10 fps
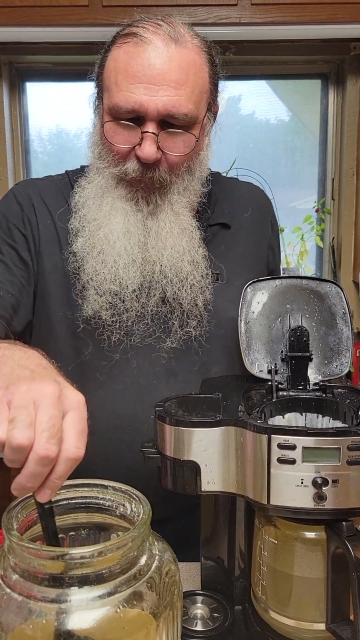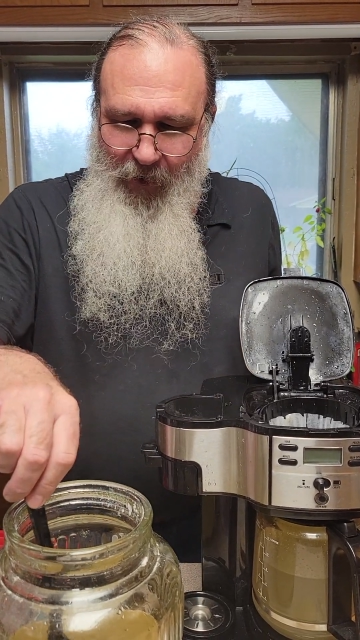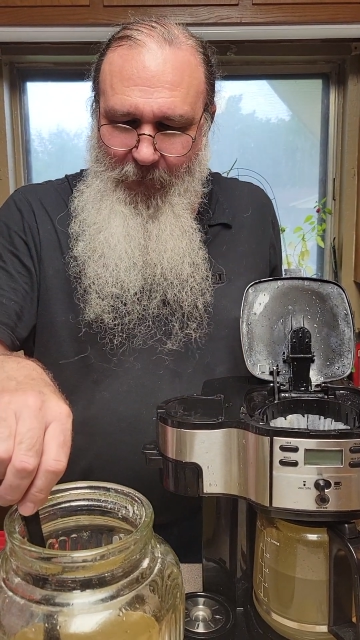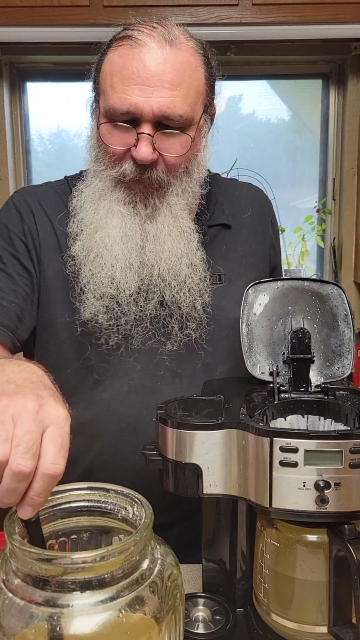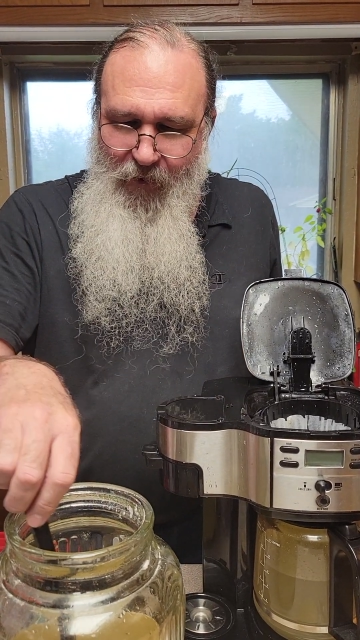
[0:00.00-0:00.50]

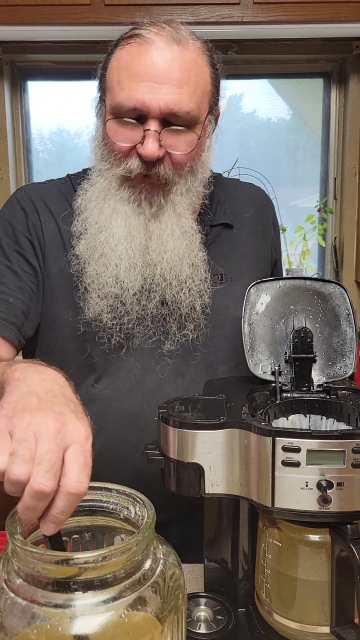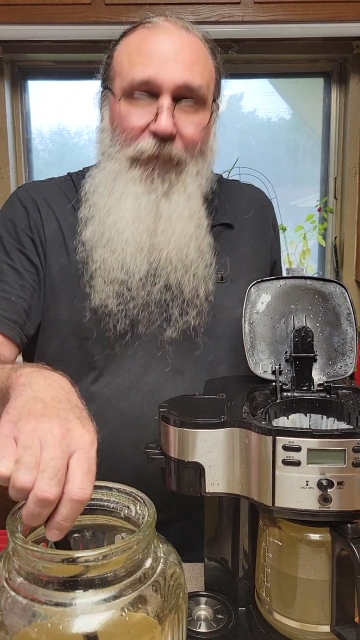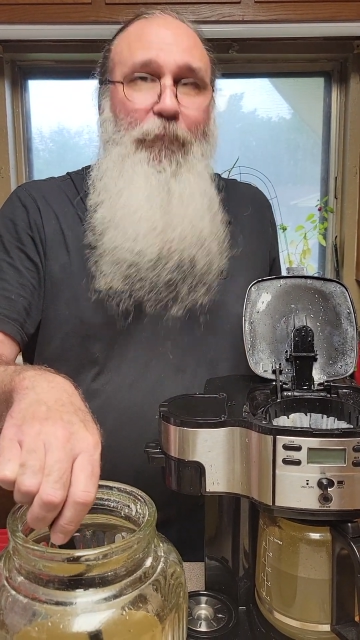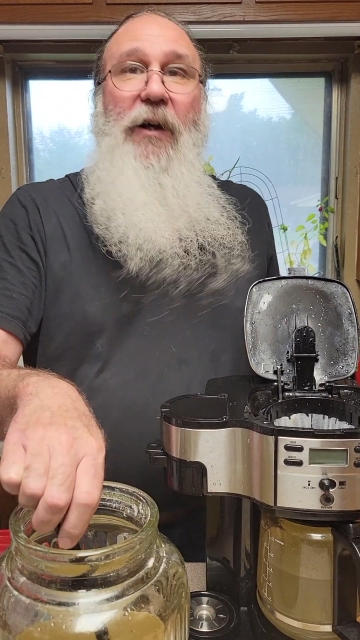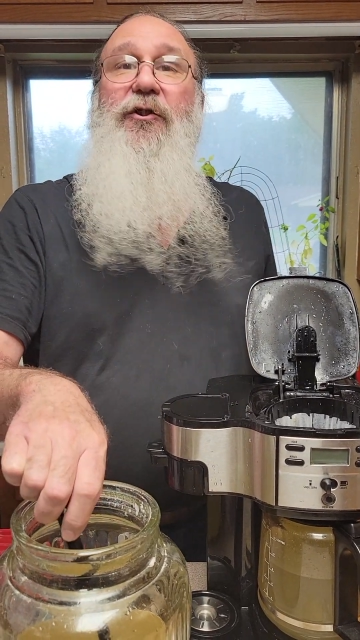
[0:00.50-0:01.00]
but
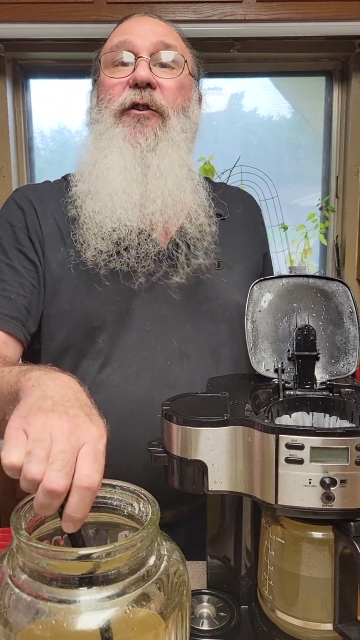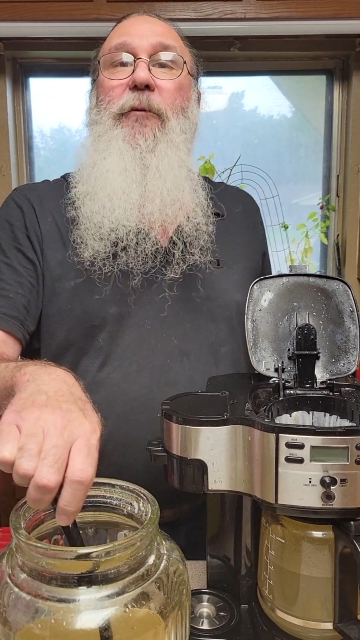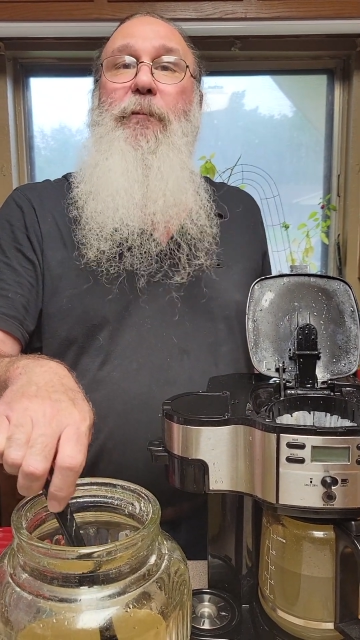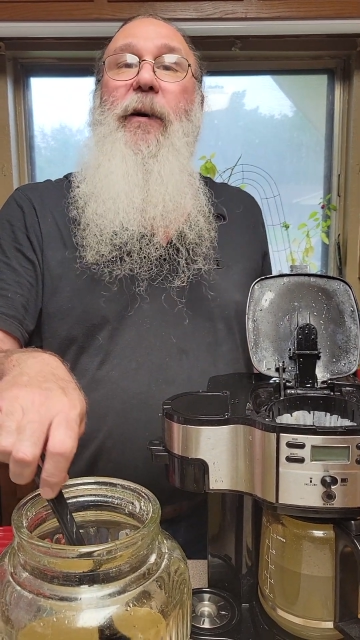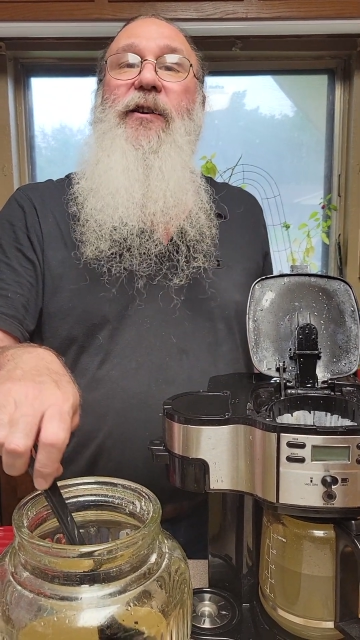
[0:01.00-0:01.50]

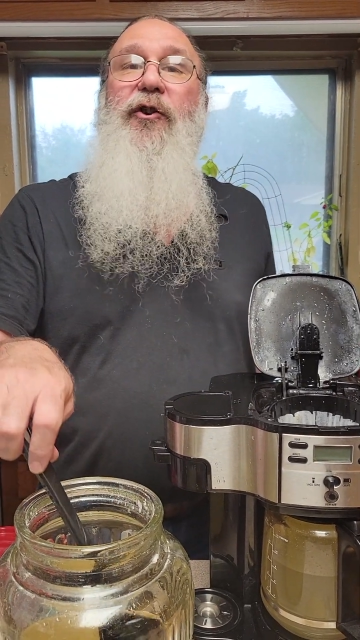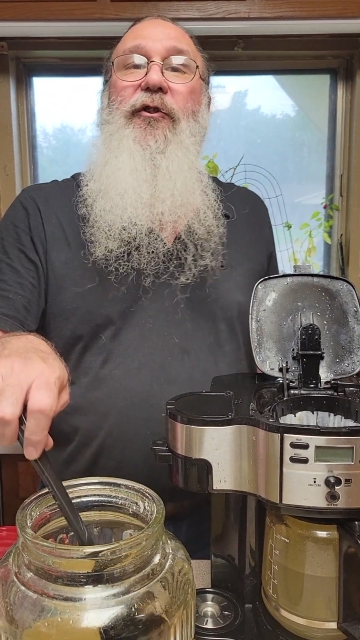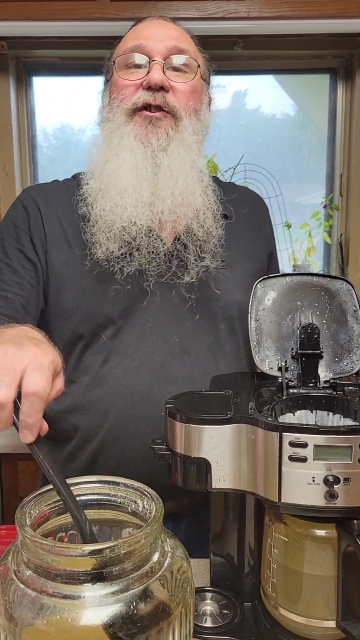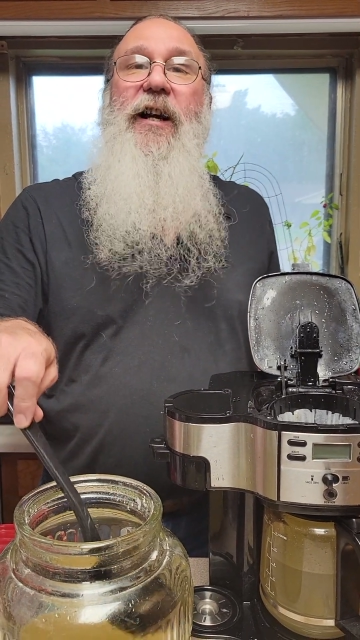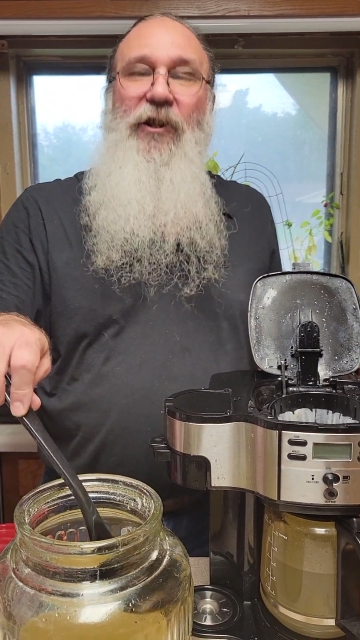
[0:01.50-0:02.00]
based on
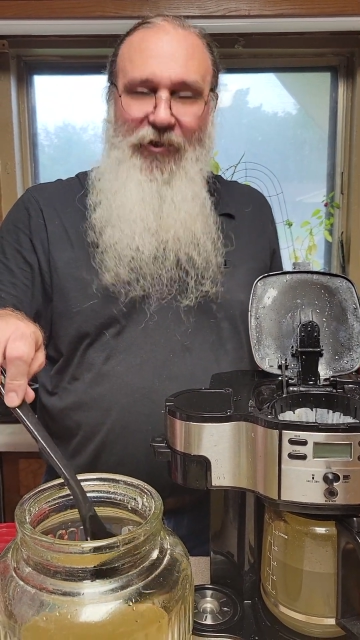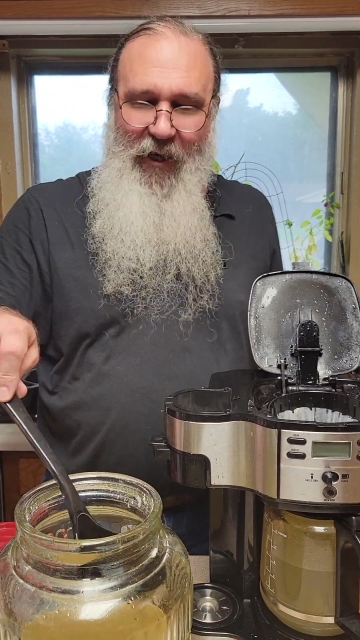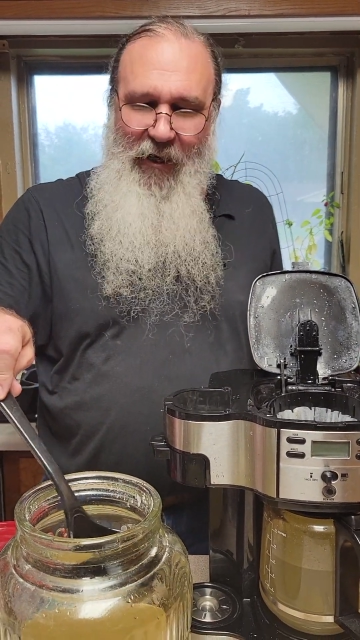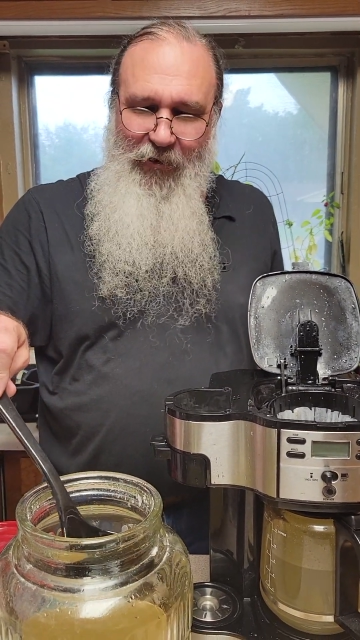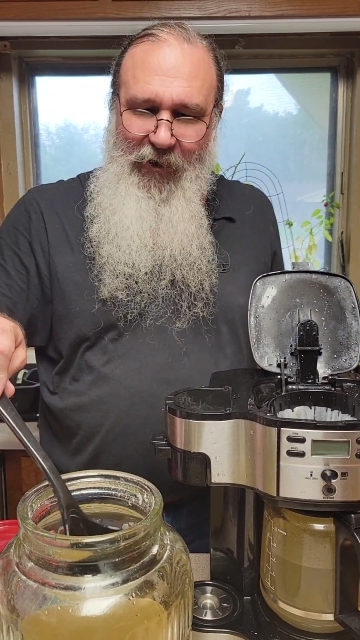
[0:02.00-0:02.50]
the taste,
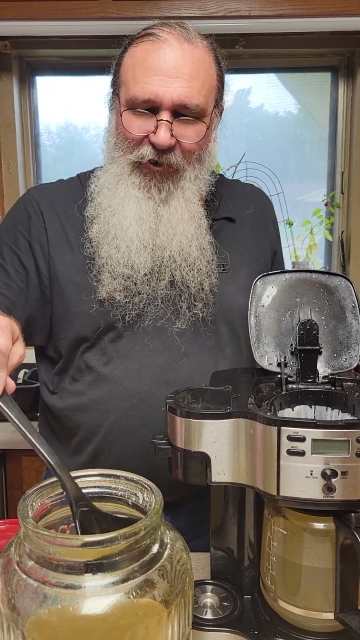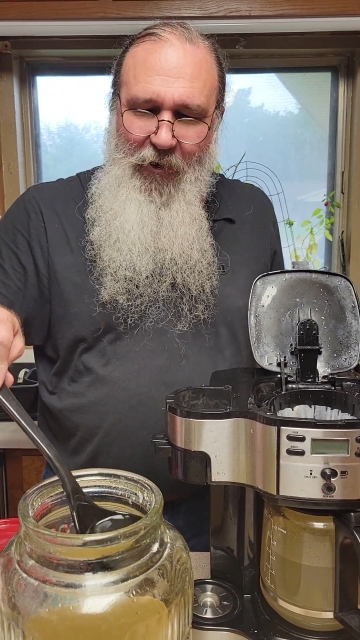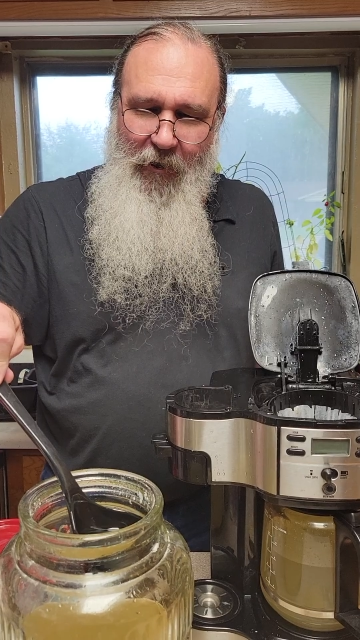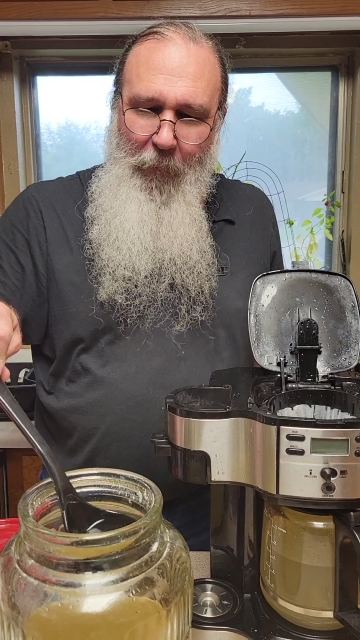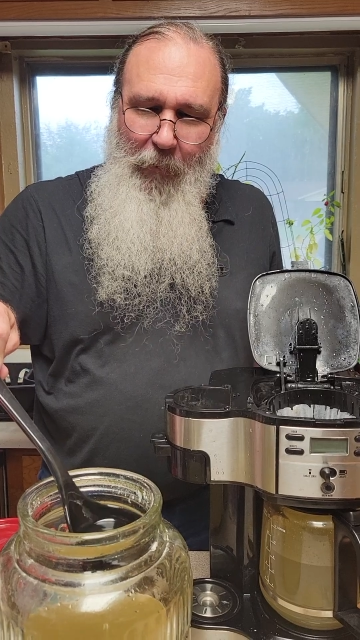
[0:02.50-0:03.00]
I think it's
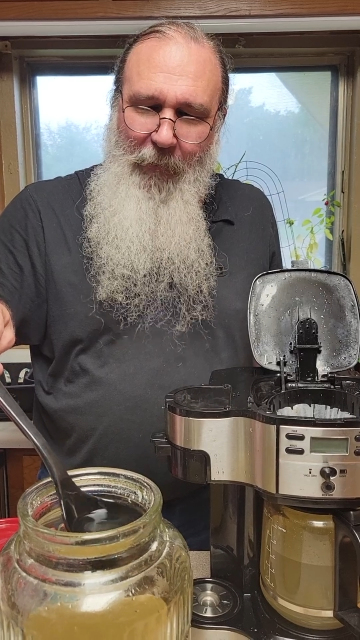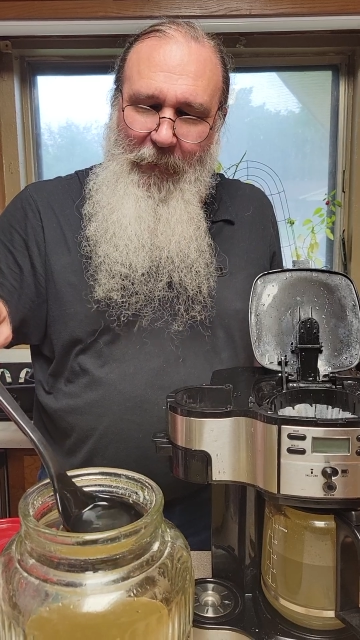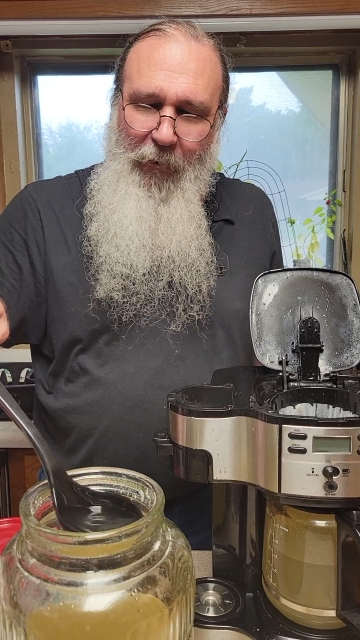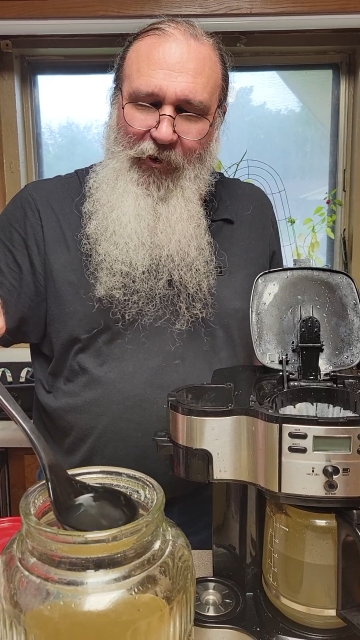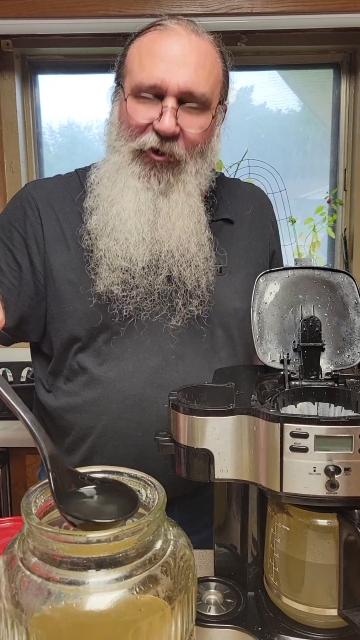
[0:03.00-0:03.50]
probably
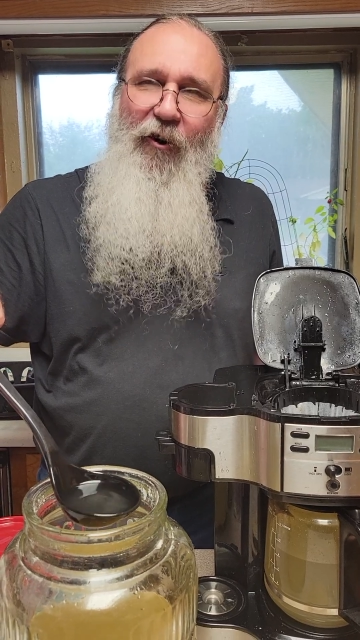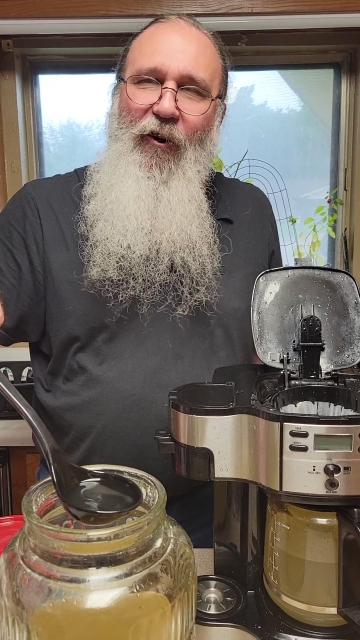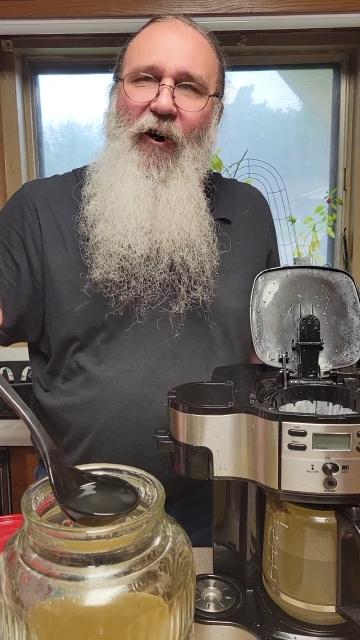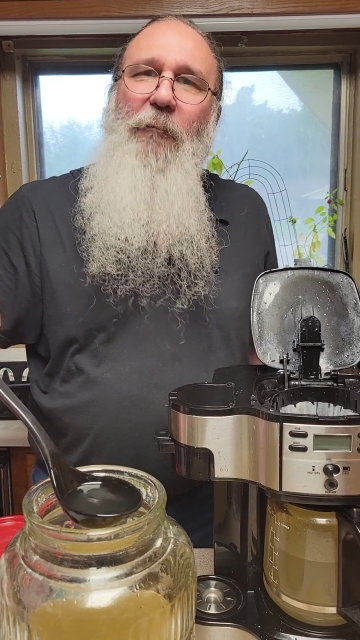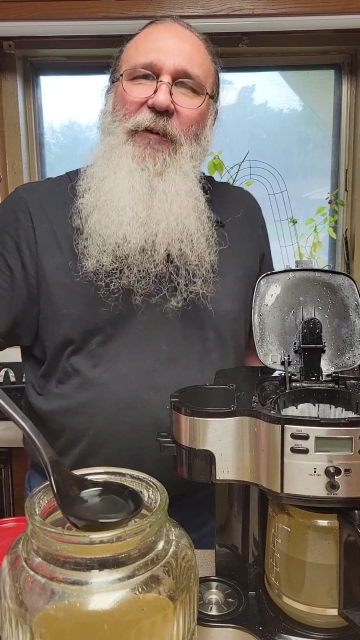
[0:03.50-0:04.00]
pretty
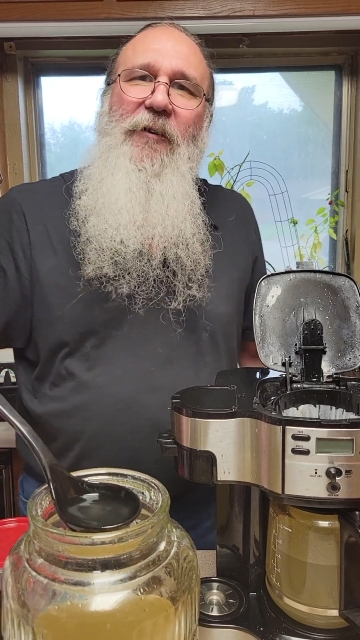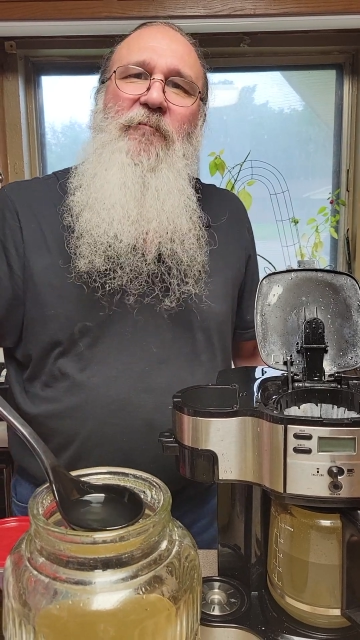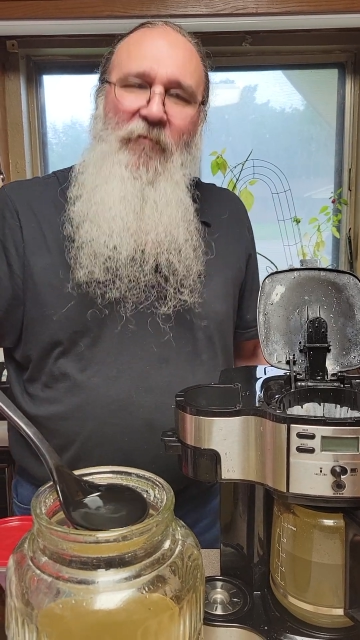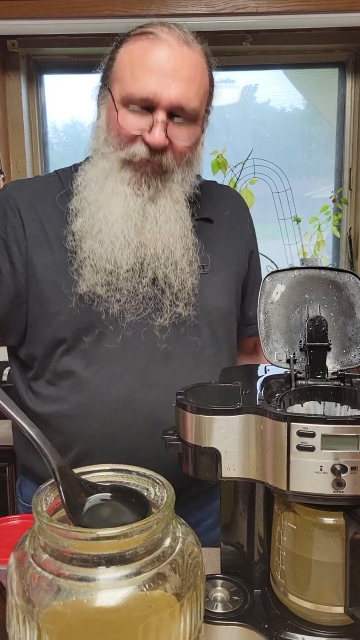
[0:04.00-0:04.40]
strong. But